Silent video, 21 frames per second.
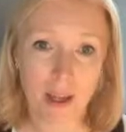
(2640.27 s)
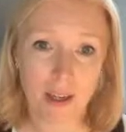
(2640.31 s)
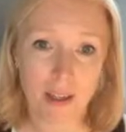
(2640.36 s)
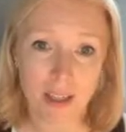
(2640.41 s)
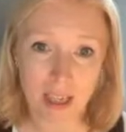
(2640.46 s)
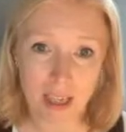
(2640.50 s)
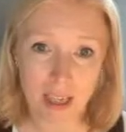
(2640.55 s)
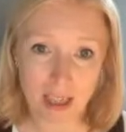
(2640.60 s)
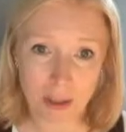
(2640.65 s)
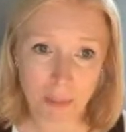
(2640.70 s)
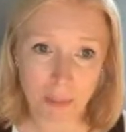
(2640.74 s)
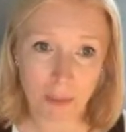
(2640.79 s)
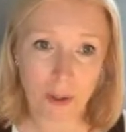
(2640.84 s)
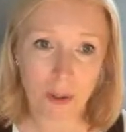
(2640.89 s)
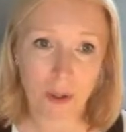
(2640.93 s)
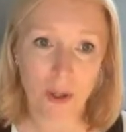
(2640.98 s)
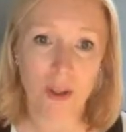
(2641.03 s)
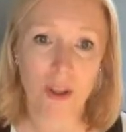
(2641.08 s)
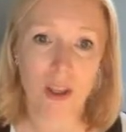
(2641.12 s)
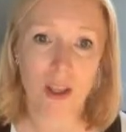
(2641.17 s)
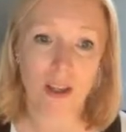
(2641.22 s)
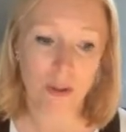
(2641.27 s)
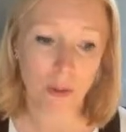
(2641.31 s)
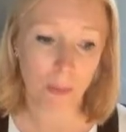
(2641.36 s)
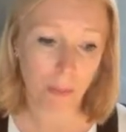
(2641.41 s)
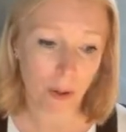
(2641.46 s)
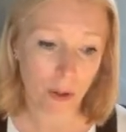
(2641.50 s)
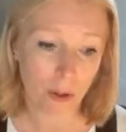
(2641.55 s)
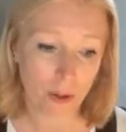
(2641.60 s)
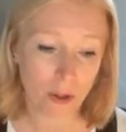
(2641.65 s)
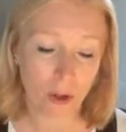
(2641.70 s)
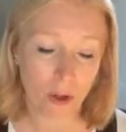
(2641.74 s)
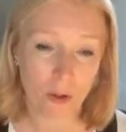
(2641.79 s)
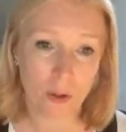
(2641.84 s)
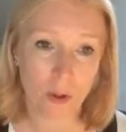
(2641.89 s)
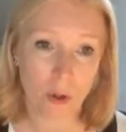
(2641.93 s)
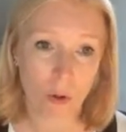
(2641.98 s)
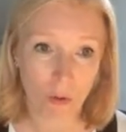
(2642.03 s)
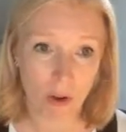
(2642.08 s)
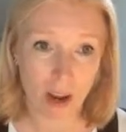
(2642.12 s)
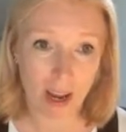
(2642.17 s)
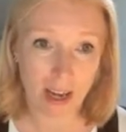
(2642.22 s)
and date of birth and your postcode
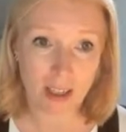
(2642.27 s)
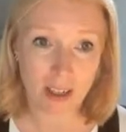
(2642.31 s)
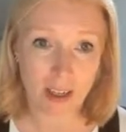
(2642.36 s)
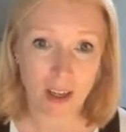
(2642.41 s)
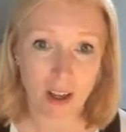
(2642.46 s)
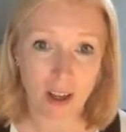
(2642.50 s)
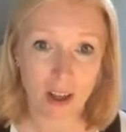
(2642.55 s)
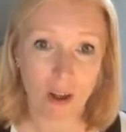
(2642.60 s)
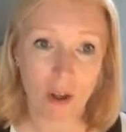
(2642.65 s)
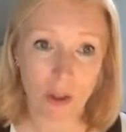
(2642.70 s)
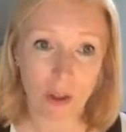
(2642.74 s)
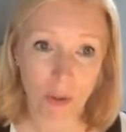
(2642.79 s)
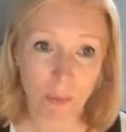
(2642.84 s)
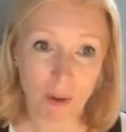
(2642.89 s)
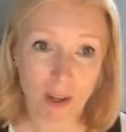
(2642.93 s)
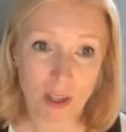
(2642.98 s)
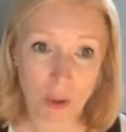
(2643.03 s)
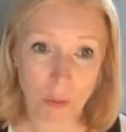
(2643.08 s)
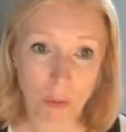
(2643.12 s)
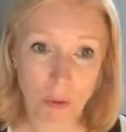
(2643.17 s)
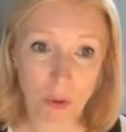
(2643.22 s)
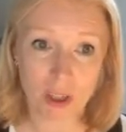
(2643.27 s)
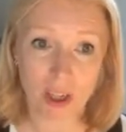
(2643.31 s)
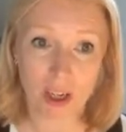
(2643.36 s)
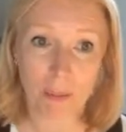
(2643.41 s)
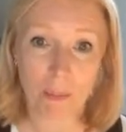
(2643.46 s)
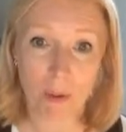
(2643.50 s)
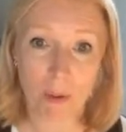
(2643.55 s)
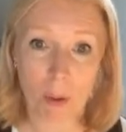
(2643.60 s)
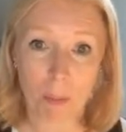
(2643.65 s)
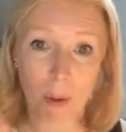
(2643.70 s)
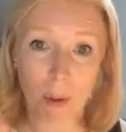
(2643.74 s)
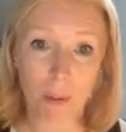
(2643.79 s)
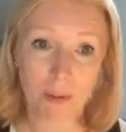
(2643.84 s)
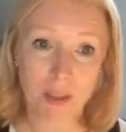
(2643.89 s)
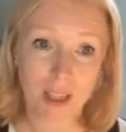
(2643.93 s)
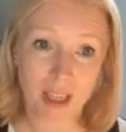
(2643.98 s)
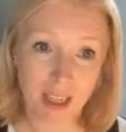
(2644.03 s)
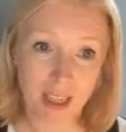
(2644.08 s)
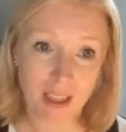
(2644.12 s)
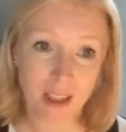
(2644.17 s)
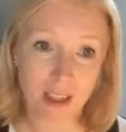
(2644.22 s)
correct. Otherwise, you will get a pop-up
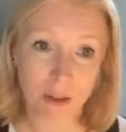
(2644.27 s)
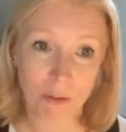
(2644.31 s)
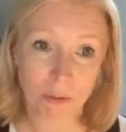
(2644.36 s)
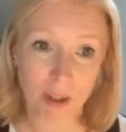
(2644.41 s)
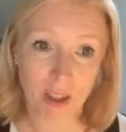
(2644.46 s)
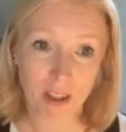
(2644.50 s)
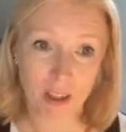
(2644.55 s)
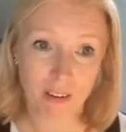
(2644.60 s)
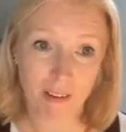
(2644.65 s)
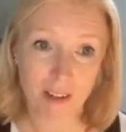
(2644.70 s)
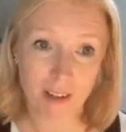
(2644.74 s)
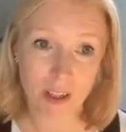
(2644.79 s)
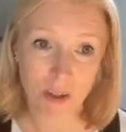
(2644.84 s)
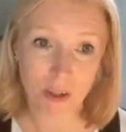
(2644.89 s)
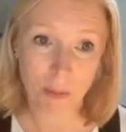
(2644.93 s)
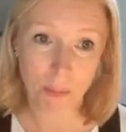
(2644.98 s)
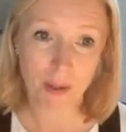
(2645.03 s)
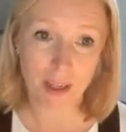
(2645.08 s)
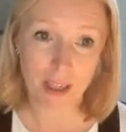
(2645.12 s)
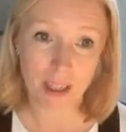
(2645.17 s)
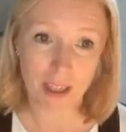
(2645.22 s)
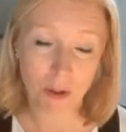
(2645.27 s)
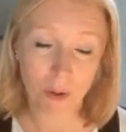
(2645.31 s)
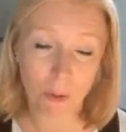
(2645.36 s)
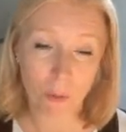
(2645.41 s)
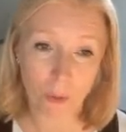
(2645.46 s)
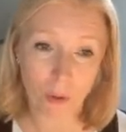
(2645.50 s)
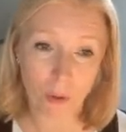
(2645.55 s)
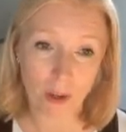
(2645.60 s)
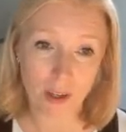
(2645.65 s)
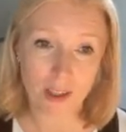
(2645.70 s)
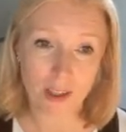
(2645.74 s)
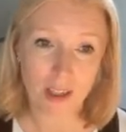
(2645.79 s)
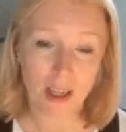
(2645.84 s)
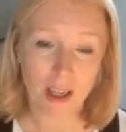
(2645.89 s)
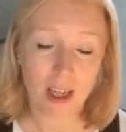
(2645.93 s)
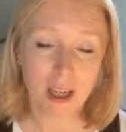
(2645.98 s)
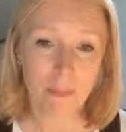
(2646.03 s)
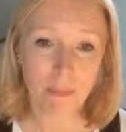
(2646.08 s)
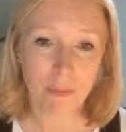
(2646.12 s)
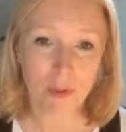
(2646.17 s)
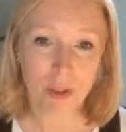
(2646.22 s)
saying it doesn't recognise you, please call us.
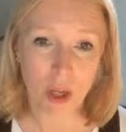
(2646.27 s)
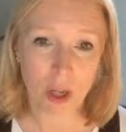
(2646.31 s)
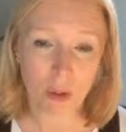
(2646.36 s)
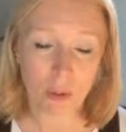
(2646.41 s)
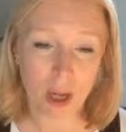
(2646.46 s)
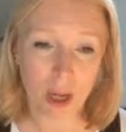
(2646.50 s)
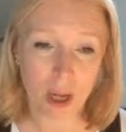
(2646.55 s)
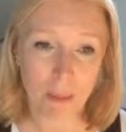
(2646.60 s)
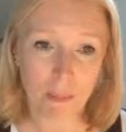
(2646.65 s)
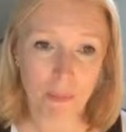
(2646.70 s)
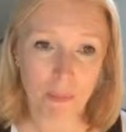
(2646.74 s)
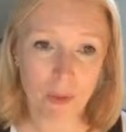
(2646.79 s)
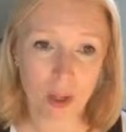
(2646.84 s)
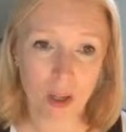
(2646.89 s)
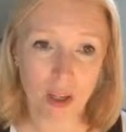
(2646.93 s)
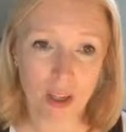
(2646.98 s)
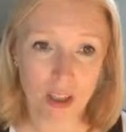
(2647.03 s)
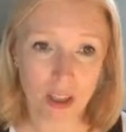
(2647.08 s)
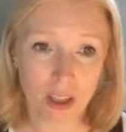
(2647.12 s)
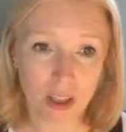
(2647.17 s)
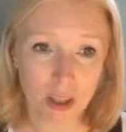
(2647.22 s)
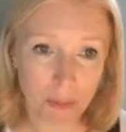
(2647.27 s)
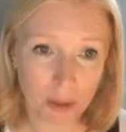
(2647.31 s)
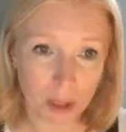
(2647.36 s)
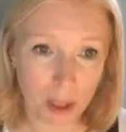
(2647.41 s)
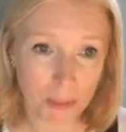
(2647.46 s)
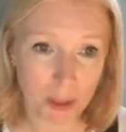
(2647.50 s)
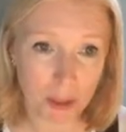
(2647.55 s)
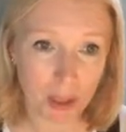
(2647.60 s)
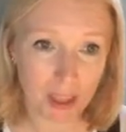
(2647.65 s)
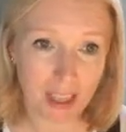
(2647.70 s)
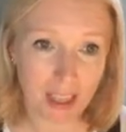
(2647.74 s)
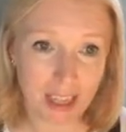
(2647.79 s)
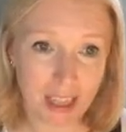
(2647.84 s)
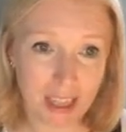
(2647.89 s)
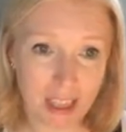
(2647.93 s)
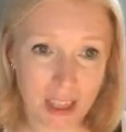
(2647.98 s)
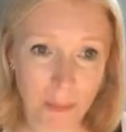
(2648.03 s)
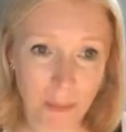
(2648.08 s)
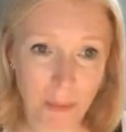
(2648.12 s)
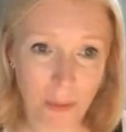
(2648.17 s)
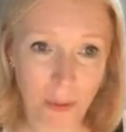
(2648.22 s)
So sometimes it's
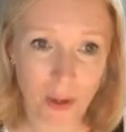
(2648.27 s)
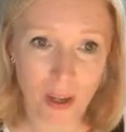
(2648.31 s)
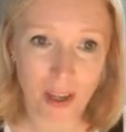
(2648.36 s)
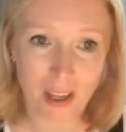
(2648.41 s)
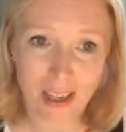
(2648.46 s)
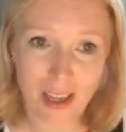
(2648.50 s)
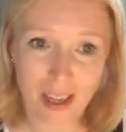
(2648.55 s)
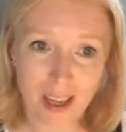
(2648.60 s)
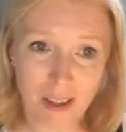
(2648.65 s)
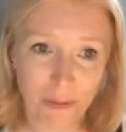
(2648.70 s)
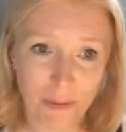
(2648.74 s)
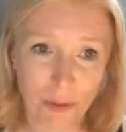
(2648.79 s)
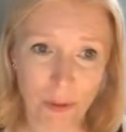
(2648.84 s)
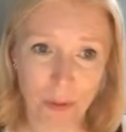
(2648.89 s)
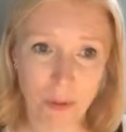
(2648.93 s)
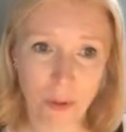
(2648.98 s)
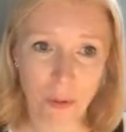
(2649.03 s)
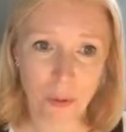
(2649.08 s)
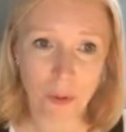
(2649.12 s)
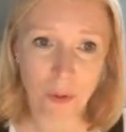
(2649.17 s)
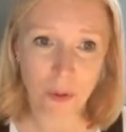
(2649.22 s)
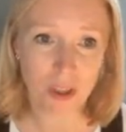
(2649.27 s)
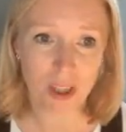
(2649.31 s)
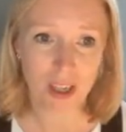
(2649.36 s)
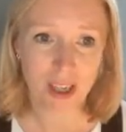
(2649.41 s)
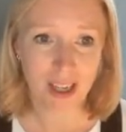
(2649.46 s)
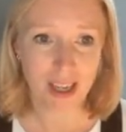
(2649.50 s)
easy to put, if you're called